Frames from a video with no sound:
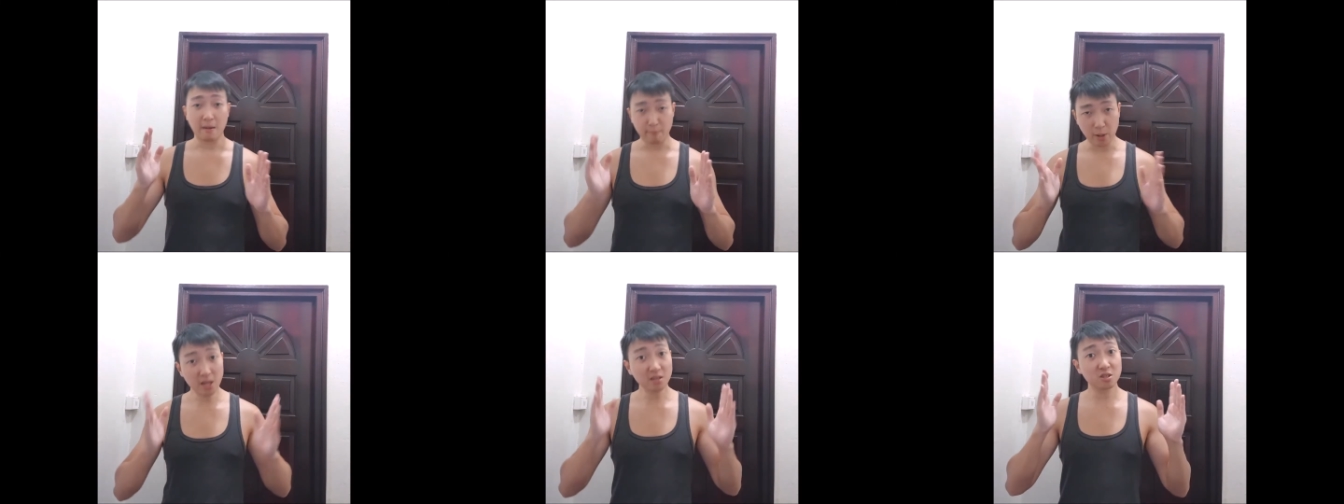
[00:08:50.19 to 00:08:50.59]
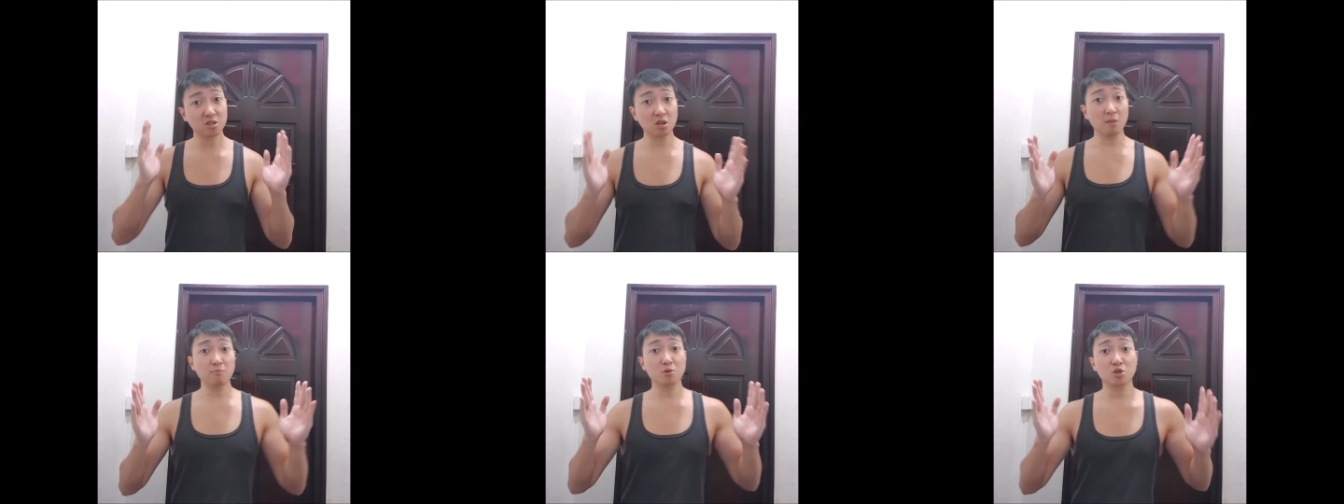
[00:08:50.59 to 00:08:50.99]
but
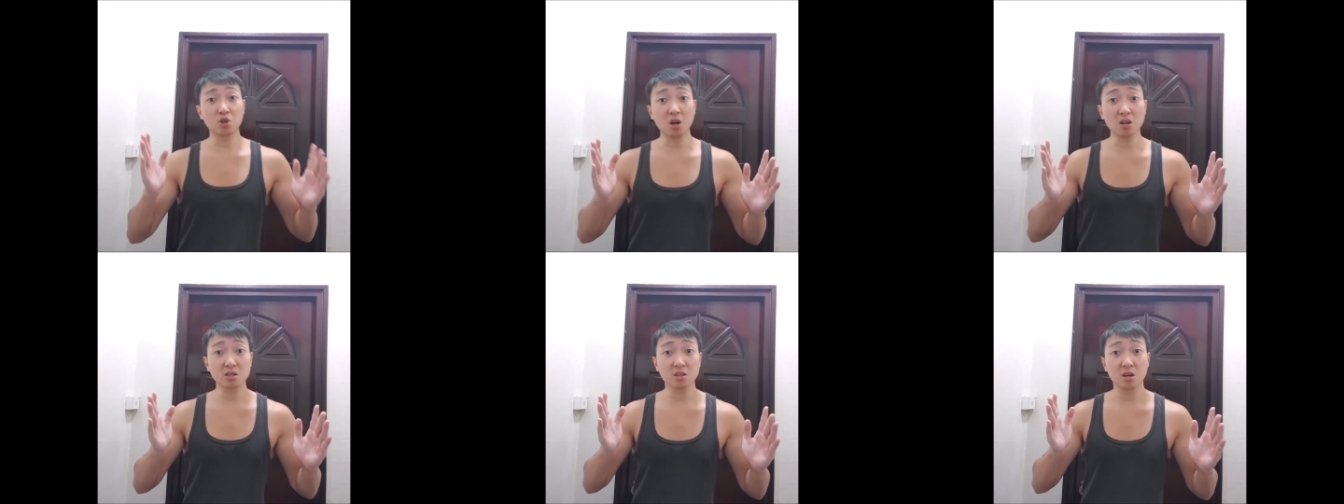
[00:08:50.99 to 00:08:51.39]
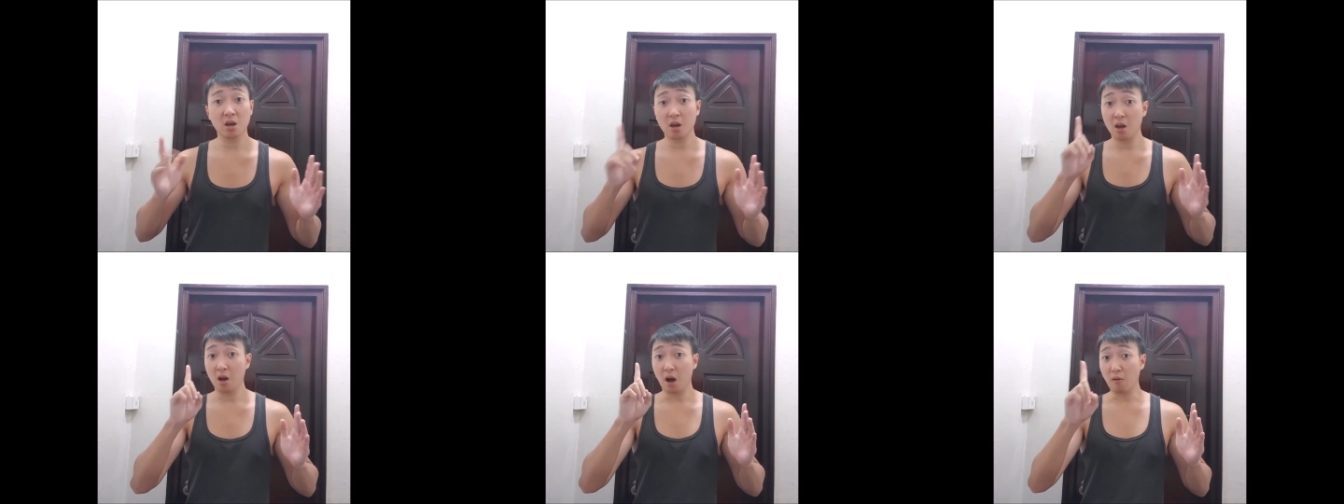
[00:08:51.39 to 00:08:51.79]
stop short
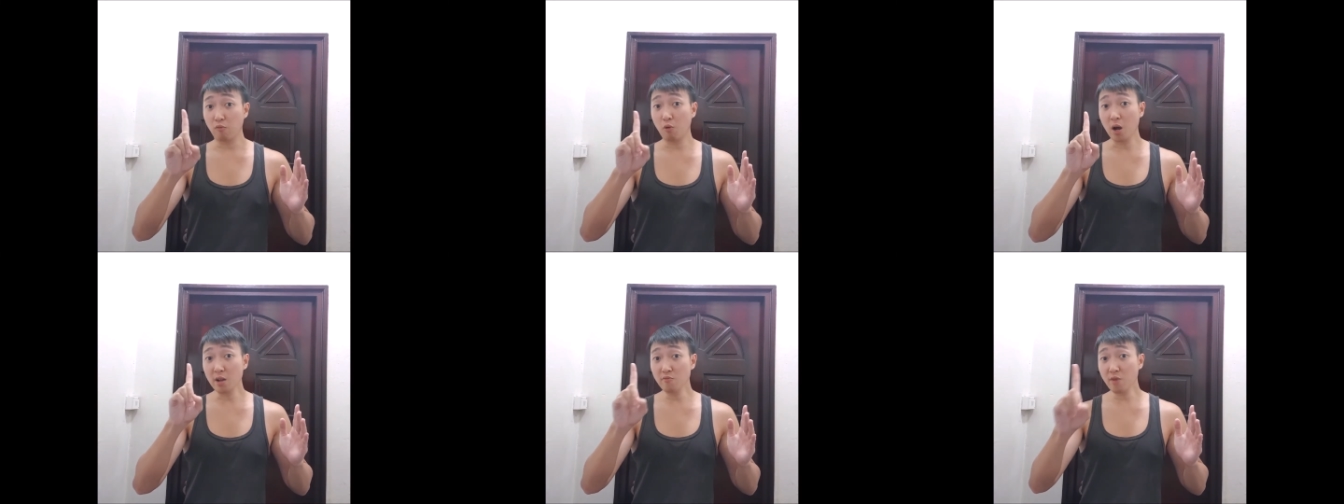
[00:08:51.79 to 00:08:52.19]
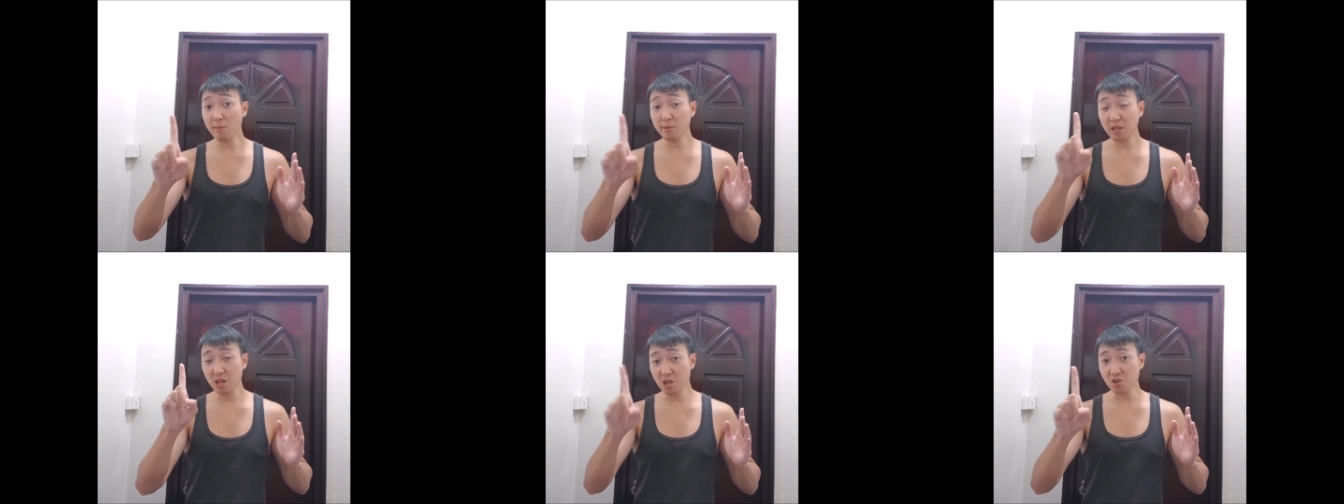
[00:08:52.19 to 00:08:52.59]
of 1
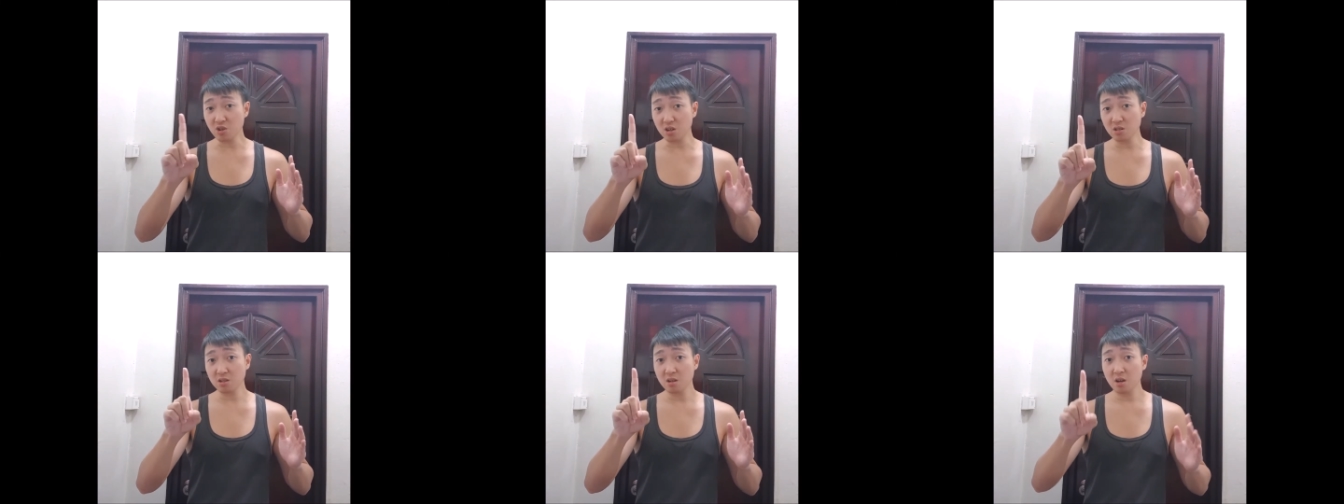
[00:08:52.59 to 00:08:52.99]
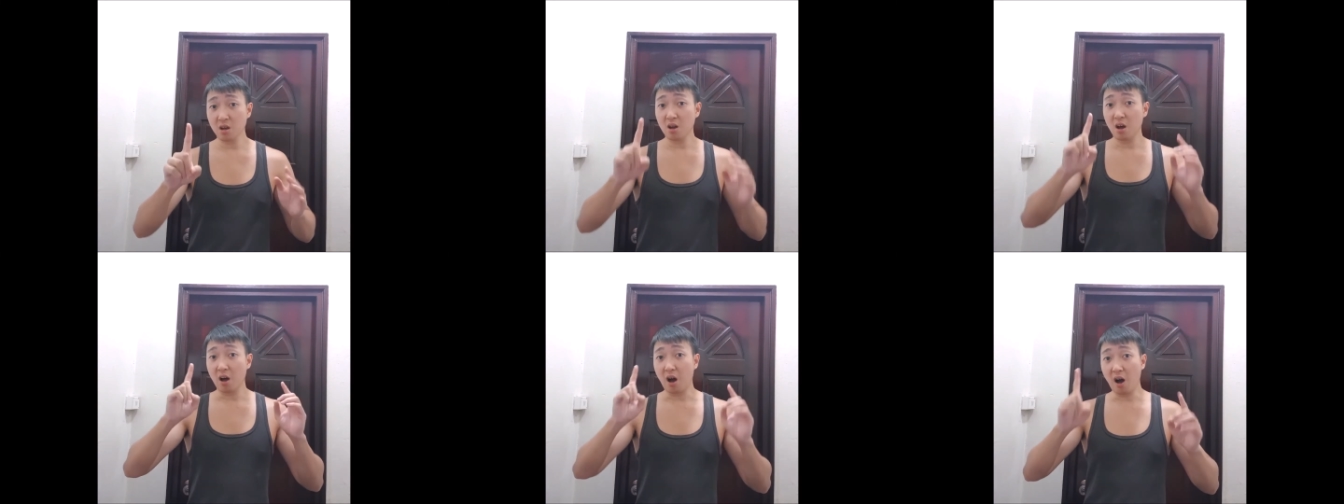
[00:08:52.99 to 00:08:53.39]
repetition
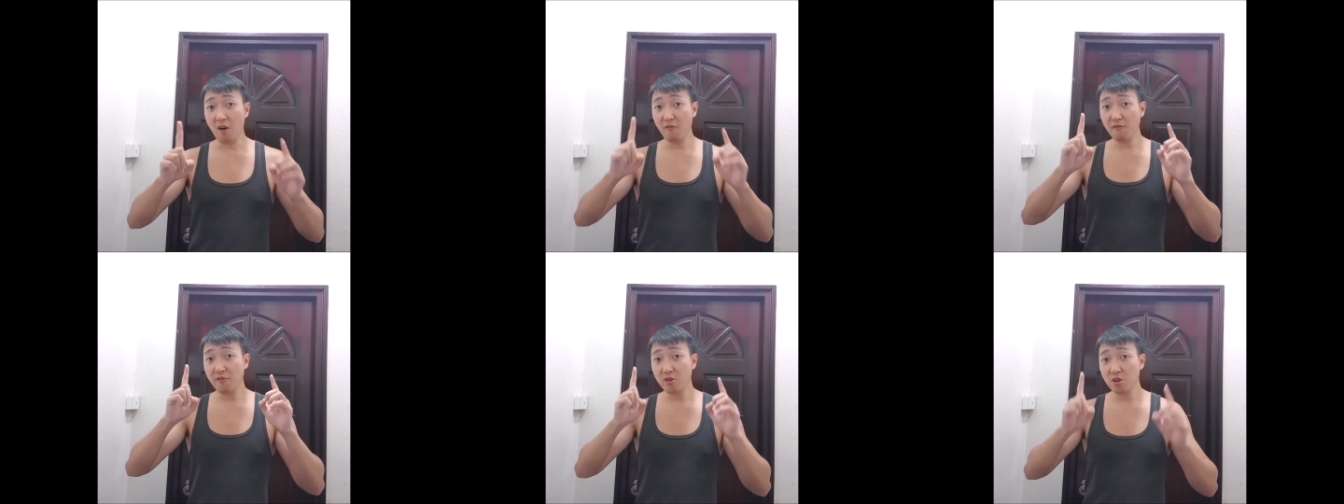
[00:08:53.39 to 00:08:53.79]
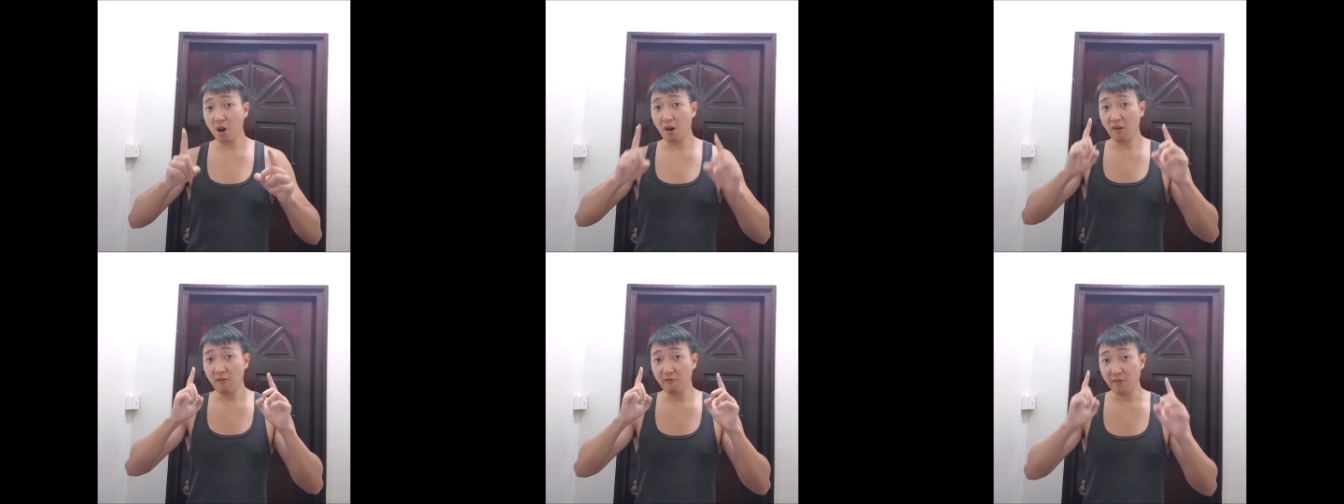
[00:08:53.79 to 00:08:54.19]
of
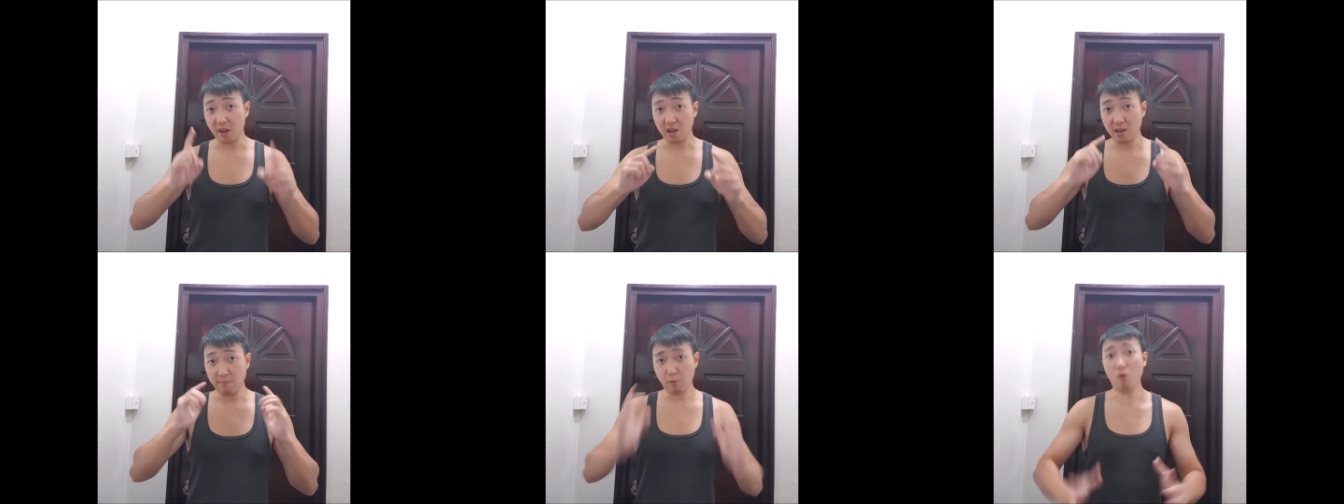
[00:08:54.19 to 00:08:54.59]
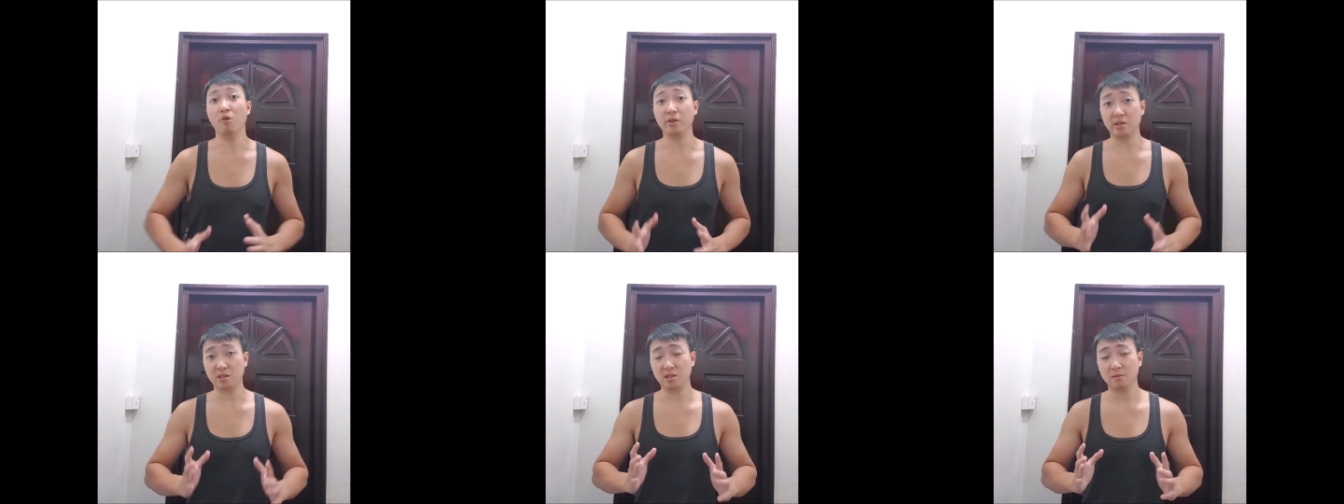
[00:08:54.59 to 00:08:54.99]
your failure point.